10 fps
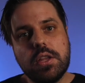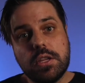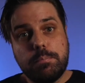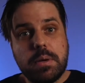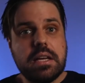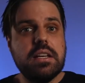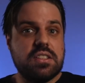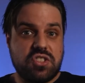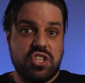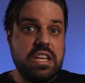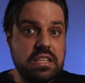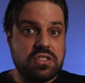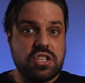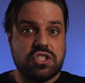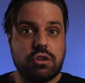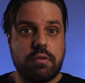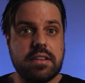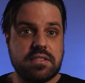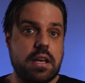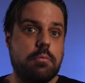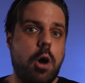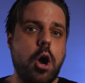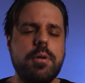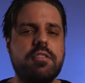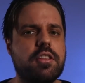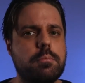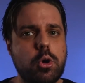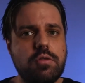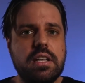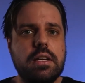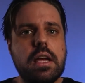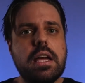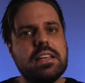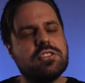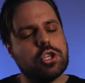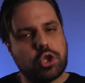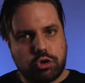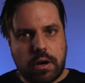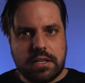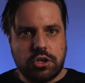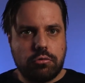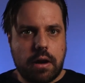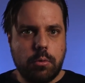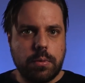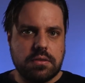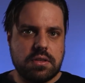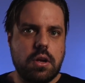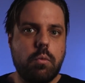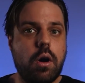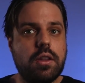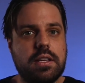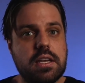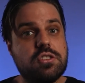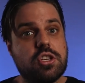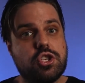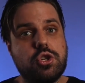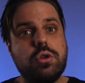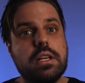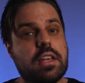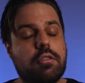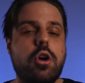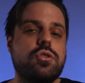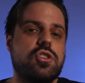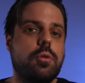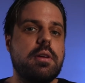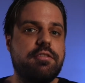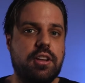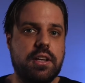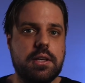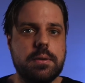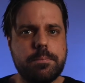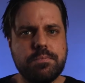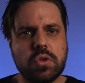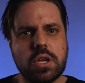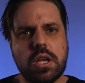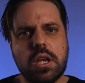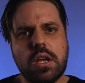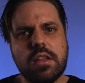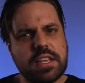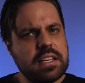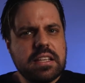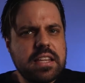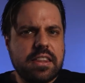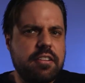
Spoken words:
The big see this in surround sound moment of the movie is the train derailment, while the kids are shooting their own zombie flick. Thinking that